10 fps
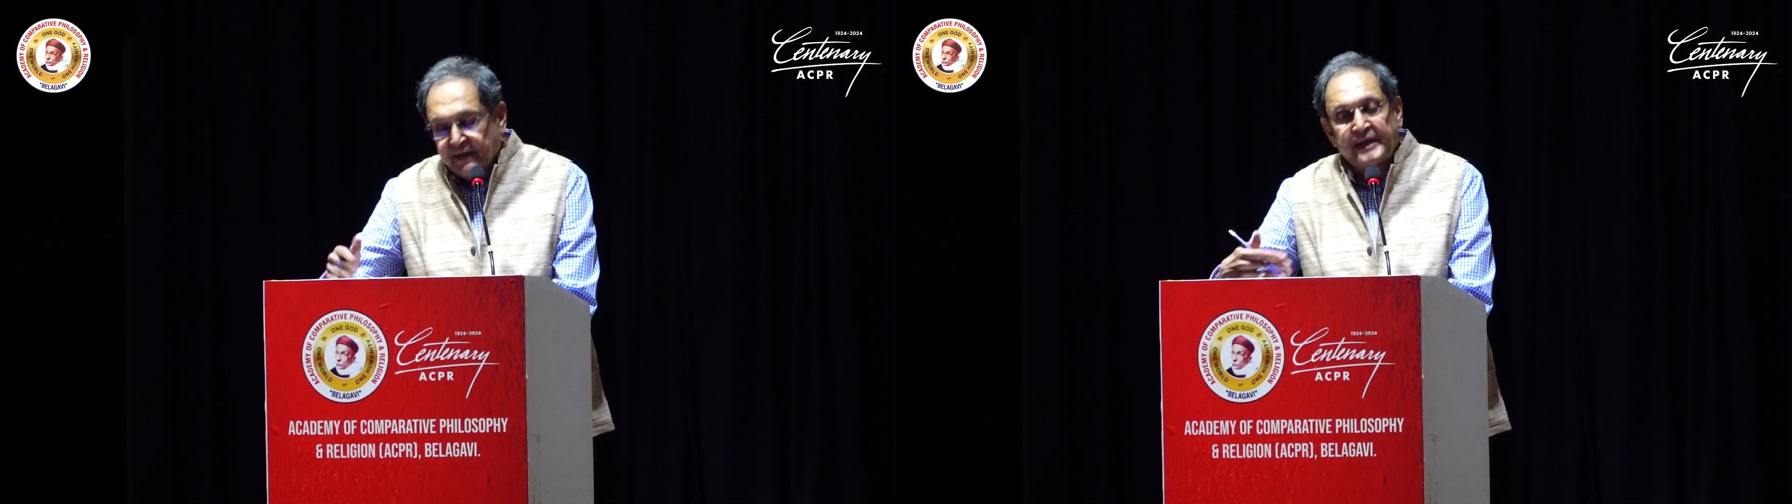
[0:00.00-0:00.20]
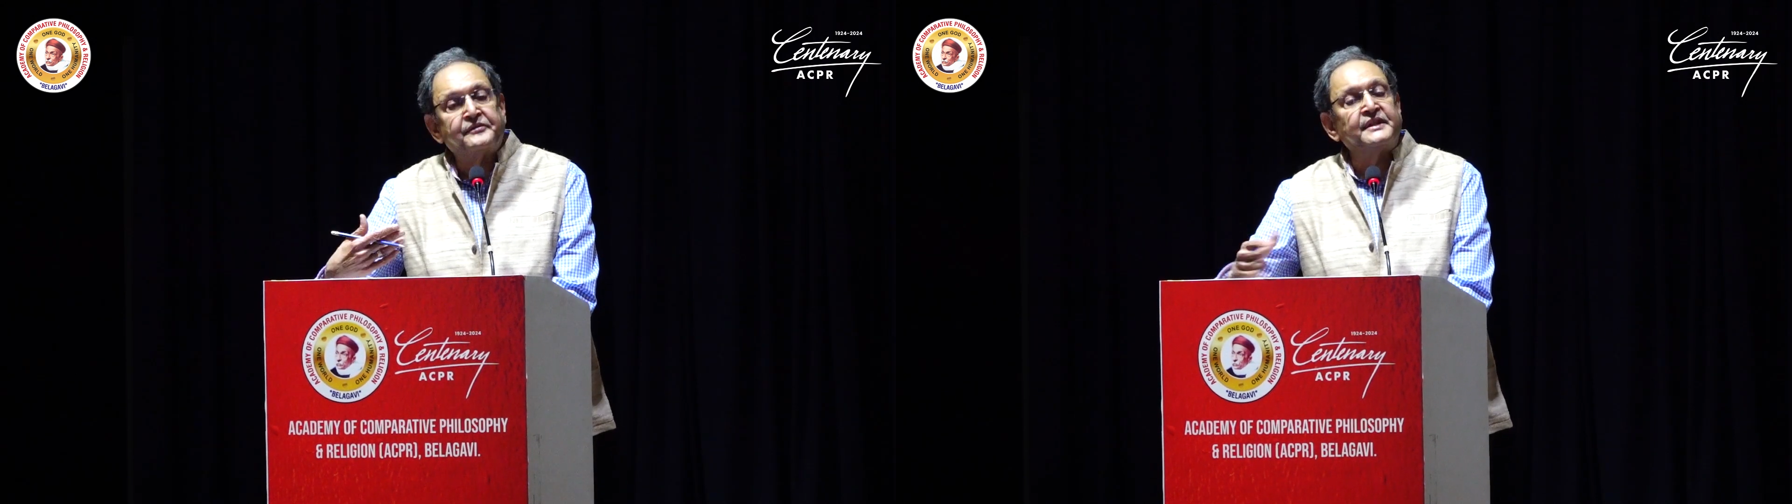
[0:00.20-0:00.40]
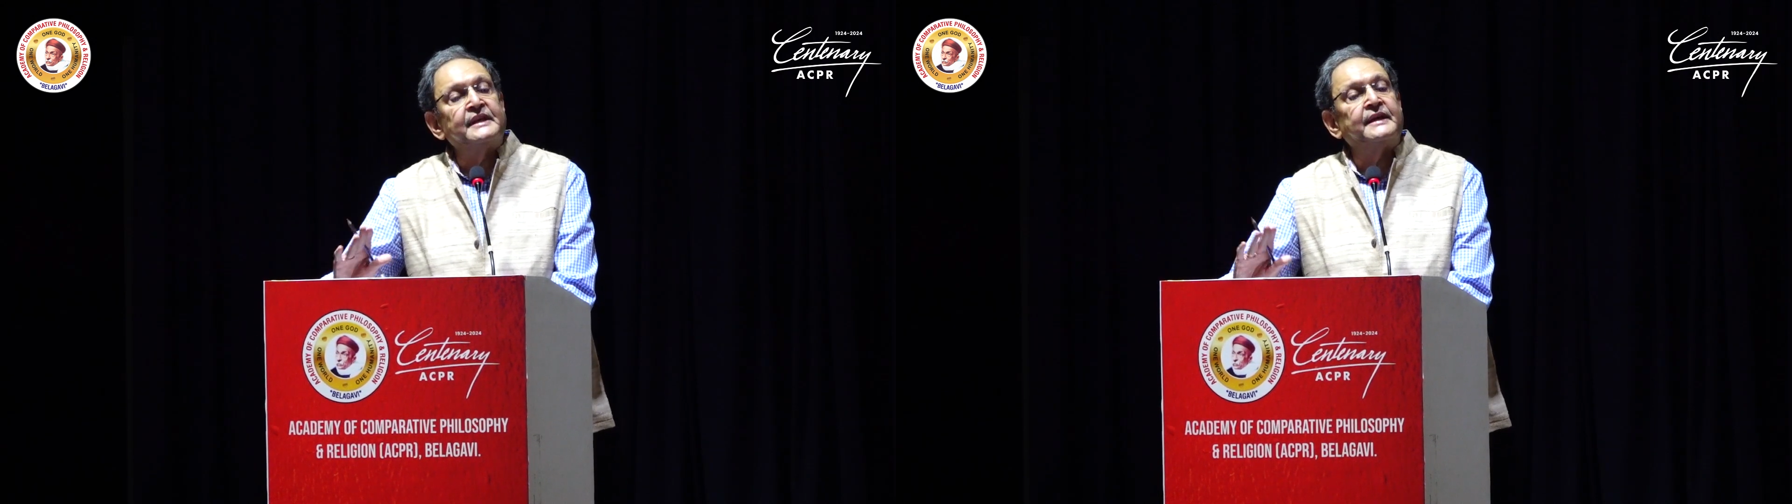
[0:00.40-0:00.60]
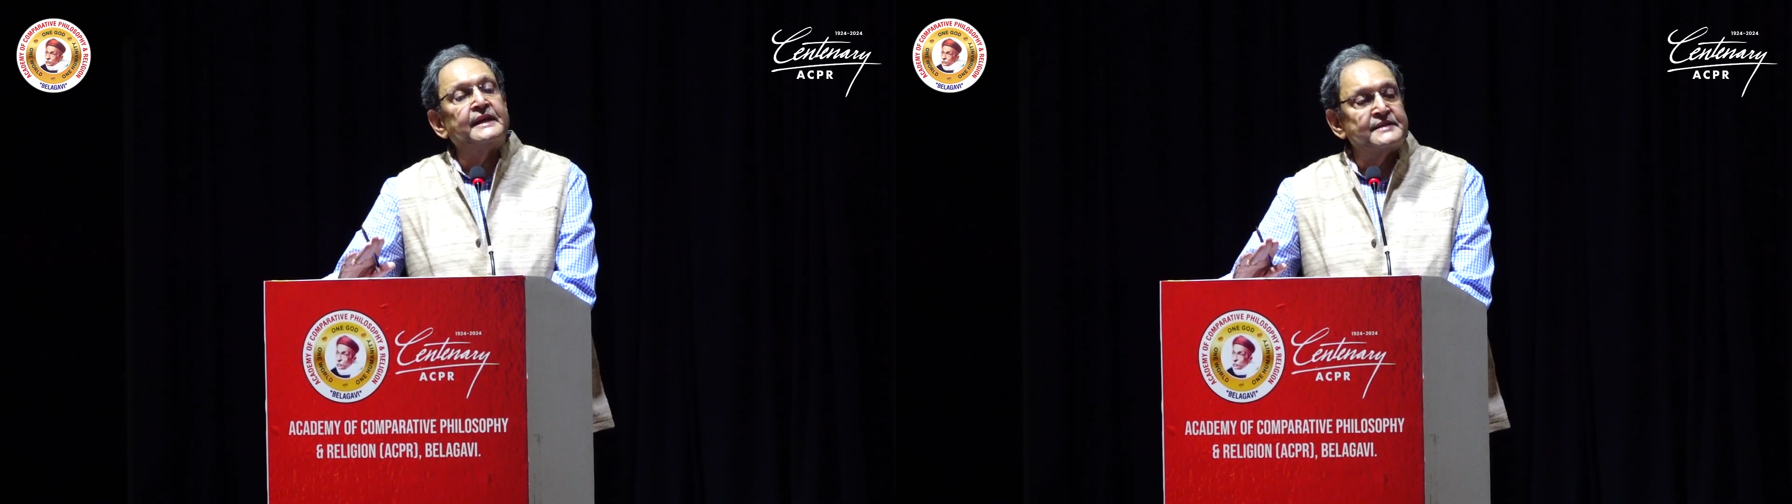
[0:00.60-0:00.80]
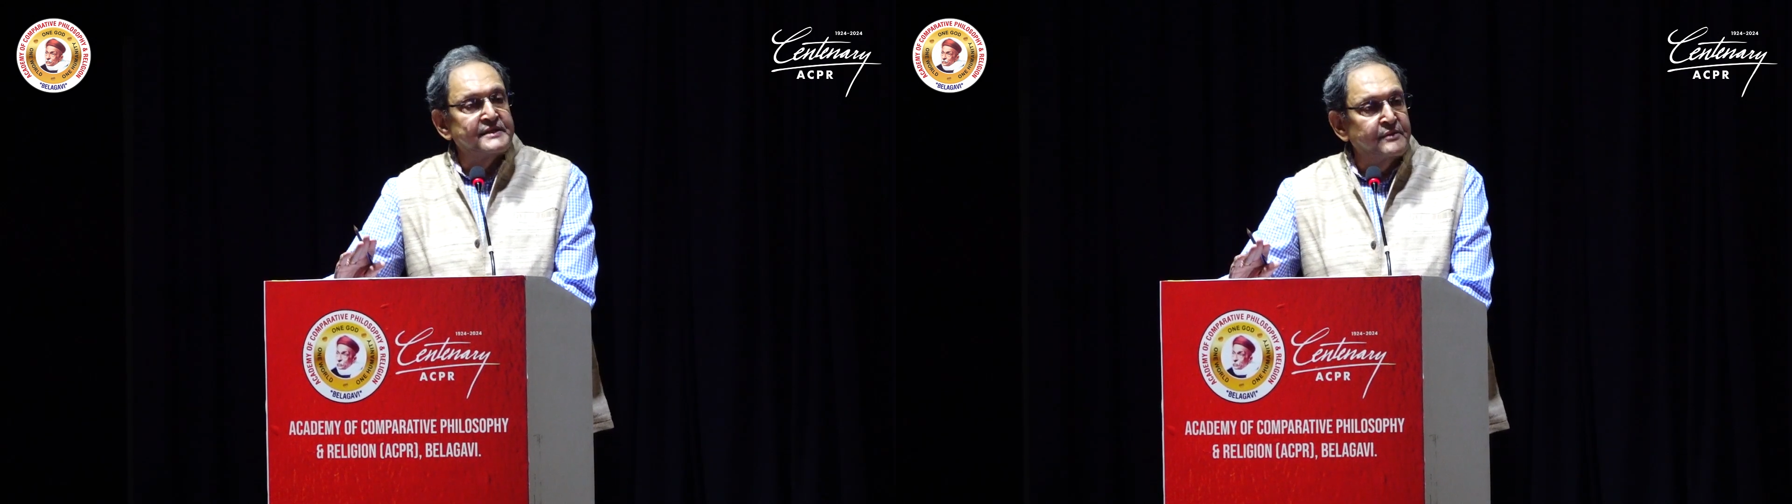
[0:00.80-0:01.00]
Everything
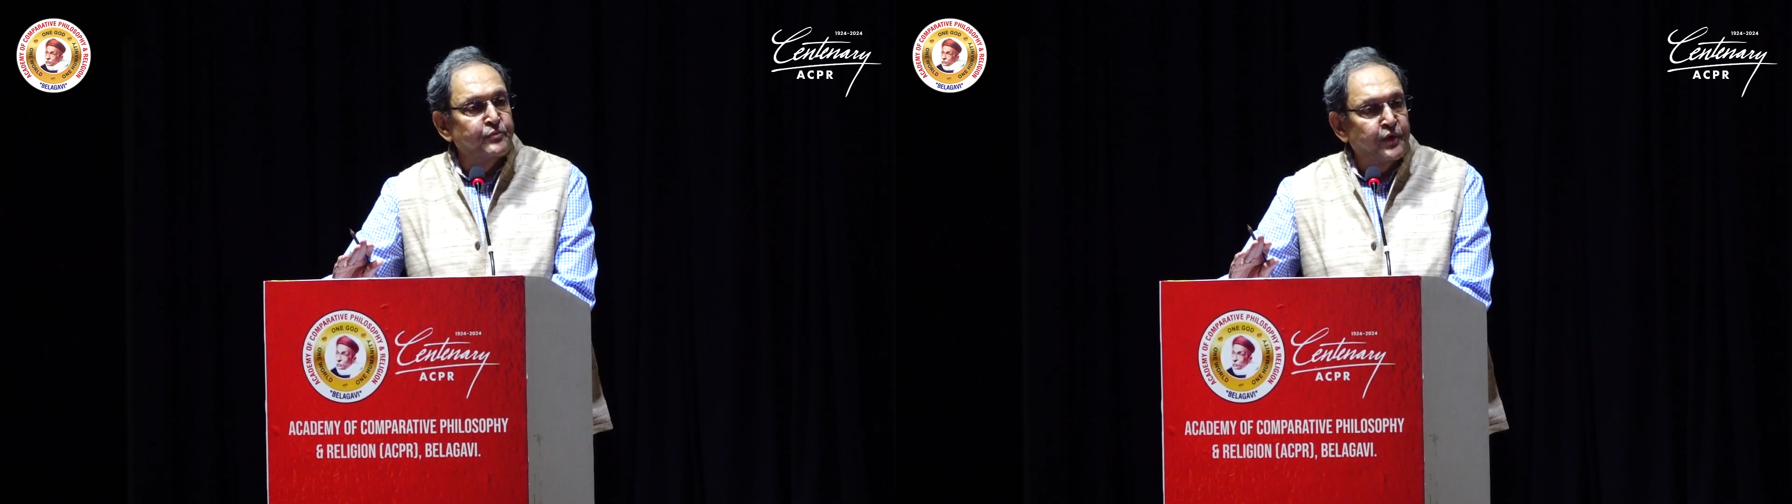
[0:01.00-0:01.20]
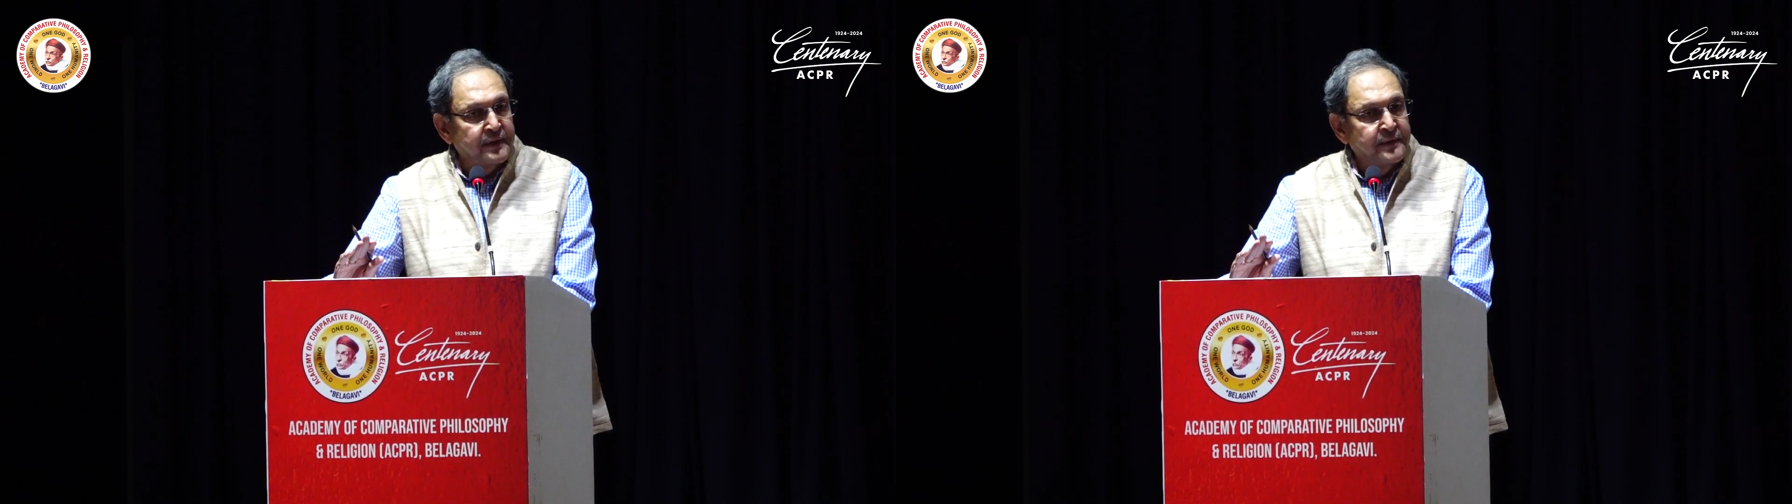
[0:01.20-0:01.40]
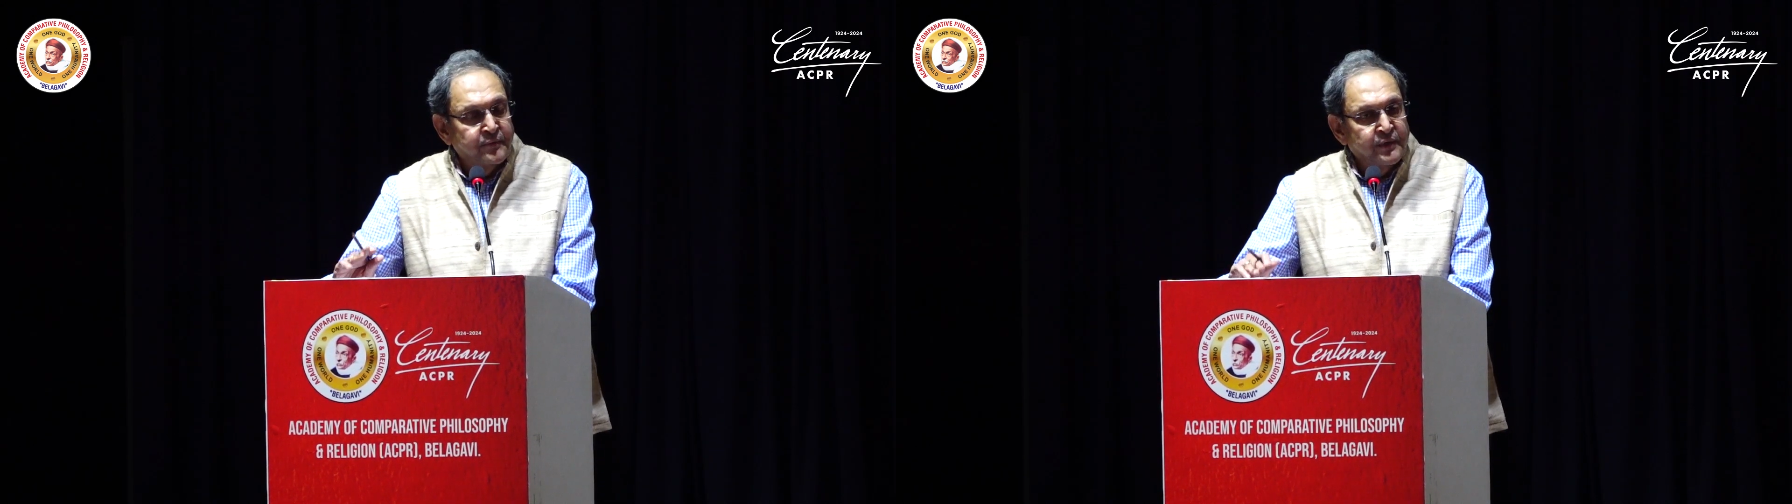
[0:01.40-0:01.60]
else is immoral.